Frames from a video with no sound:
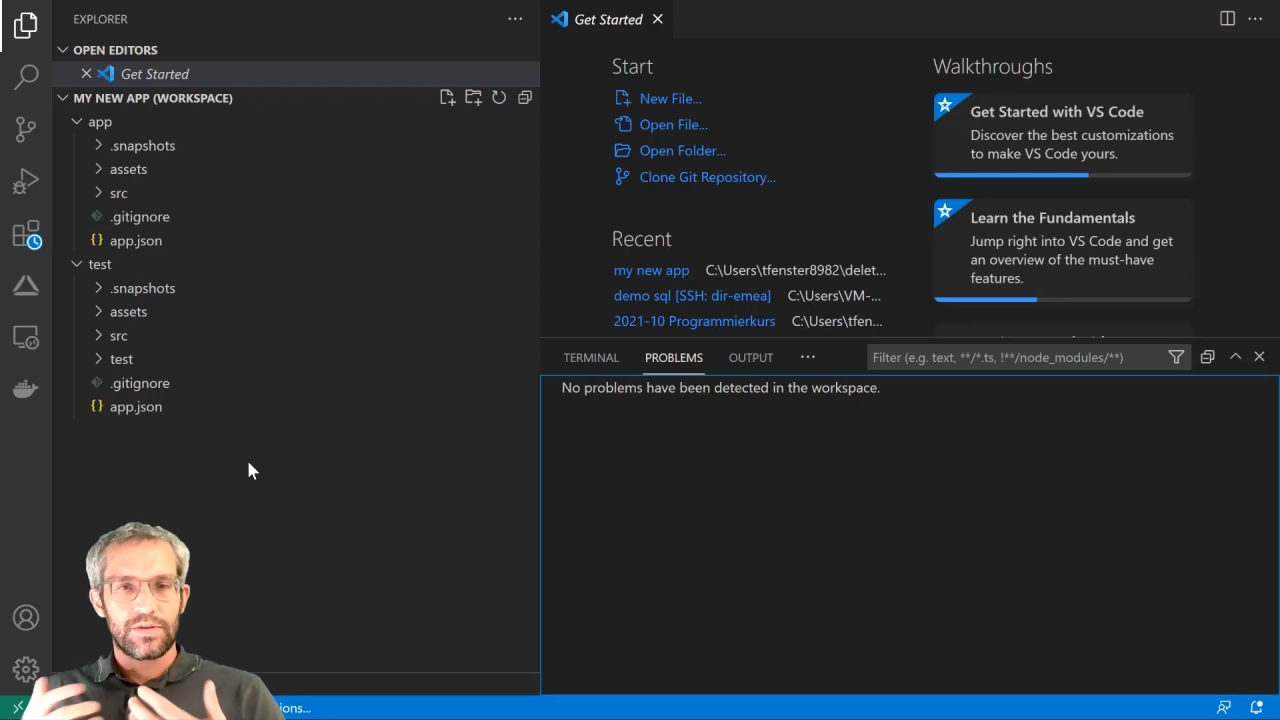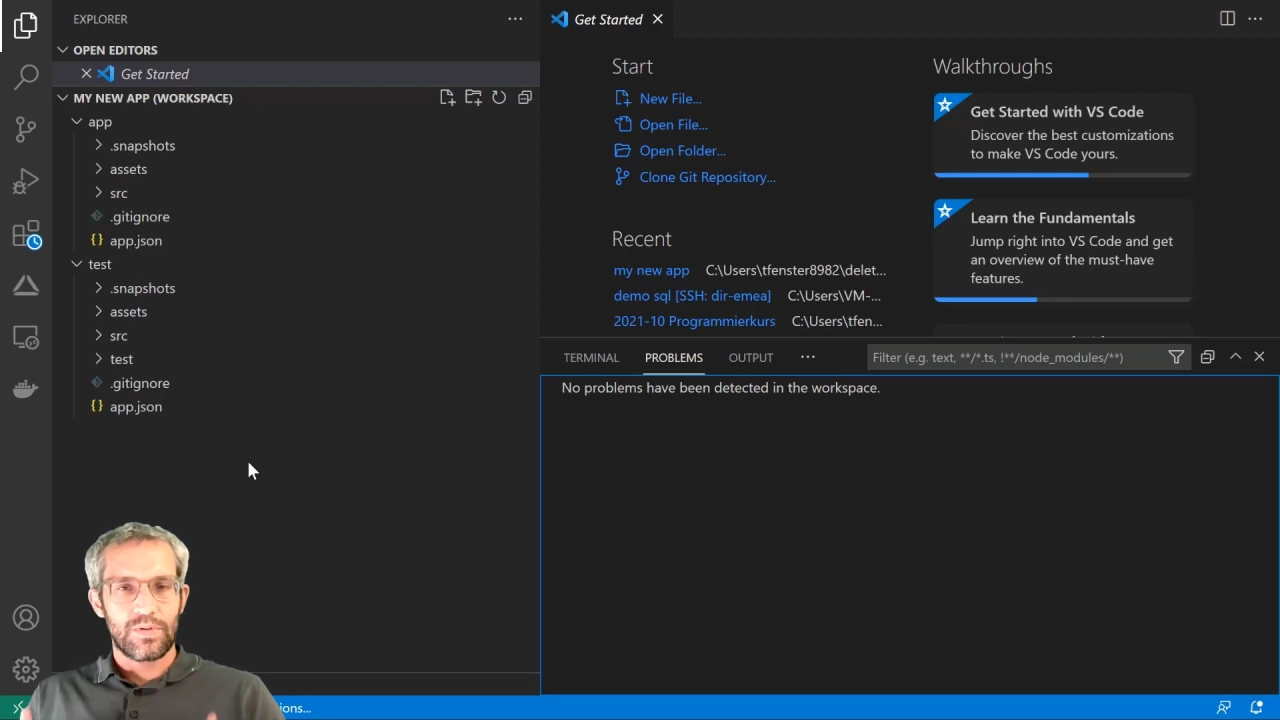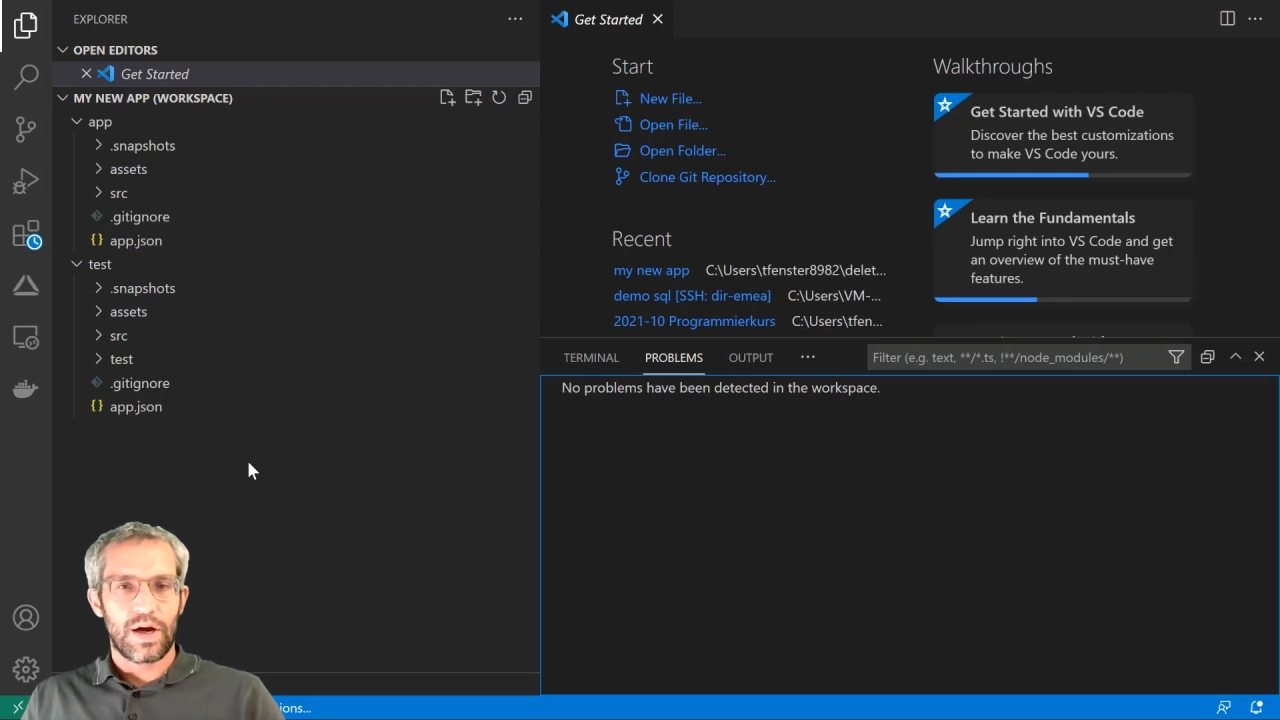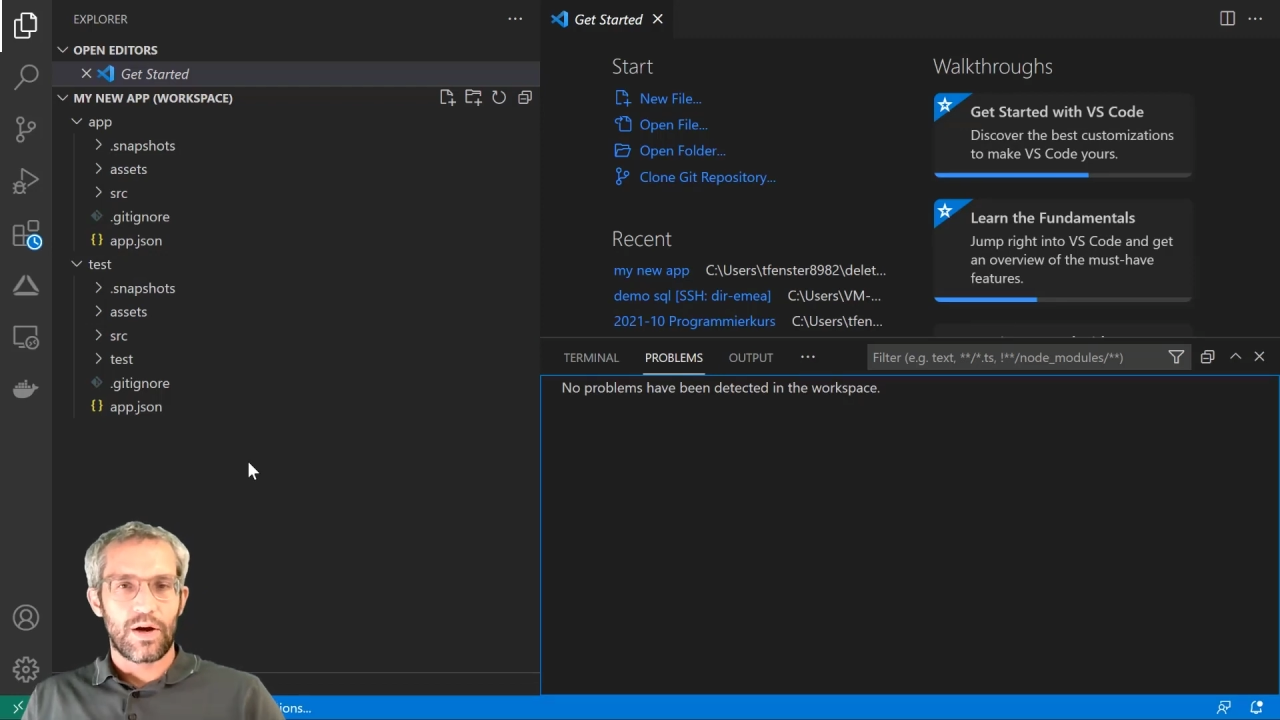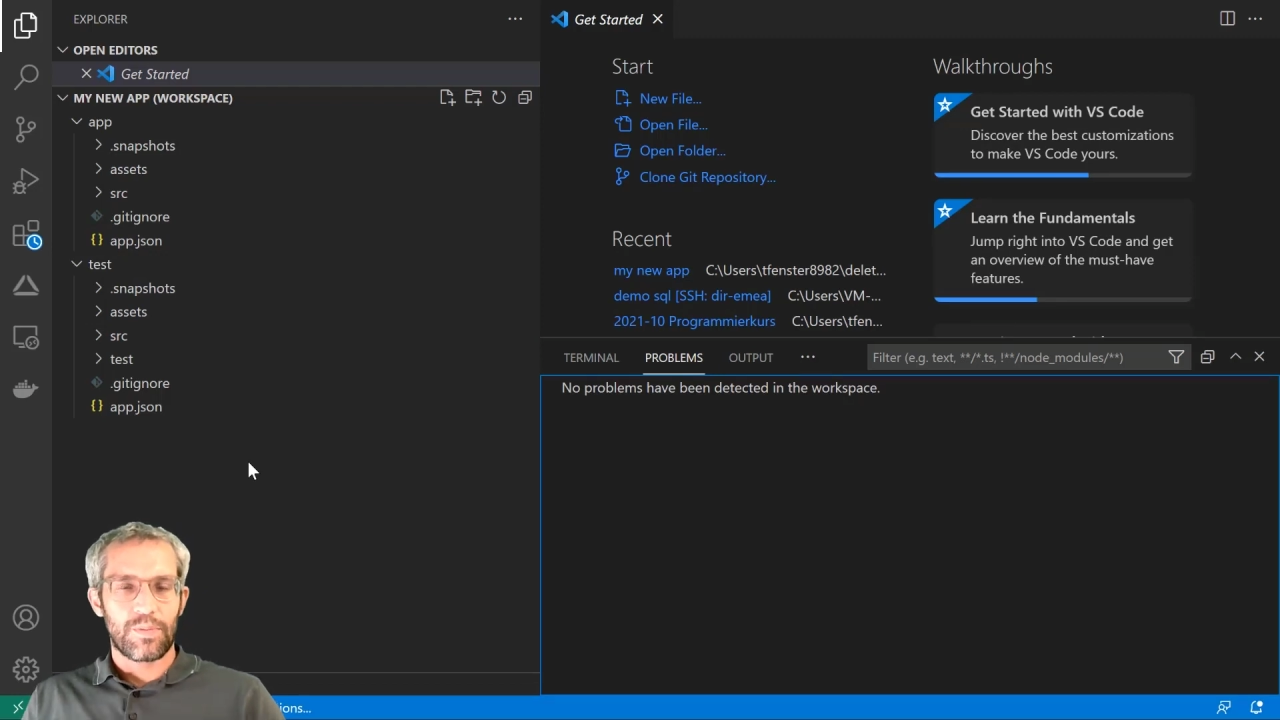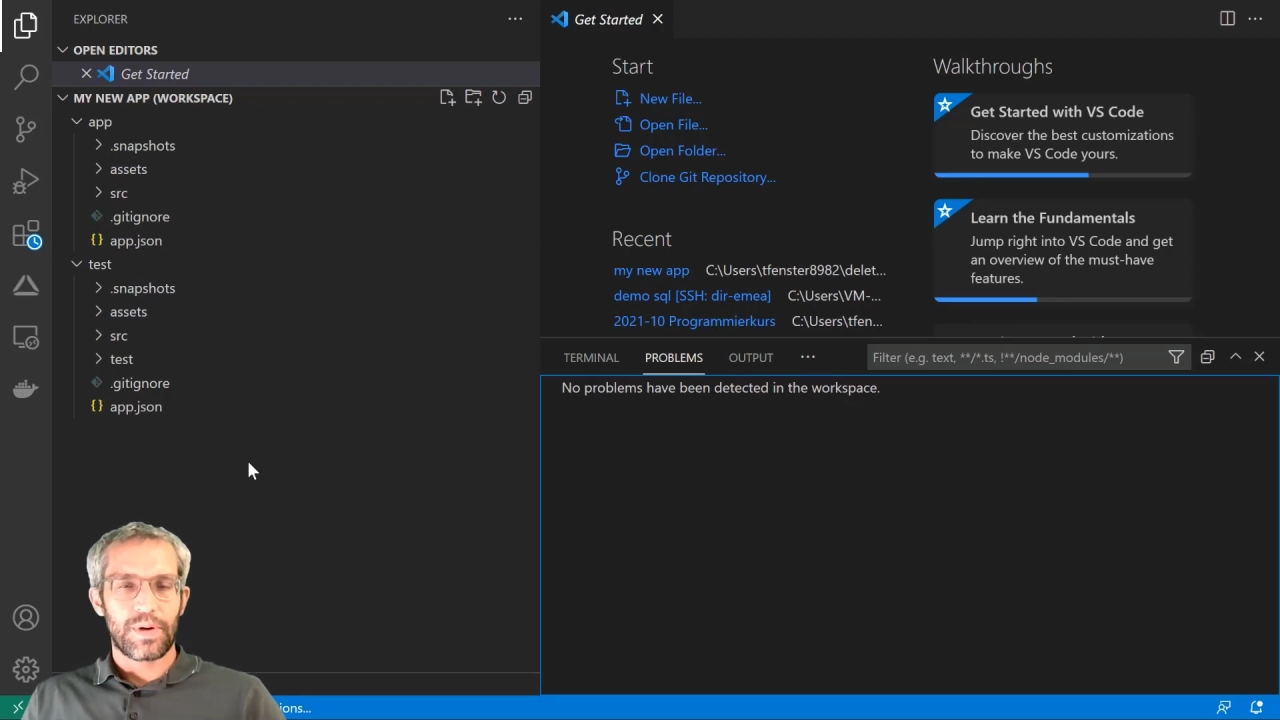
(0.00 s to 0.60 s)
through our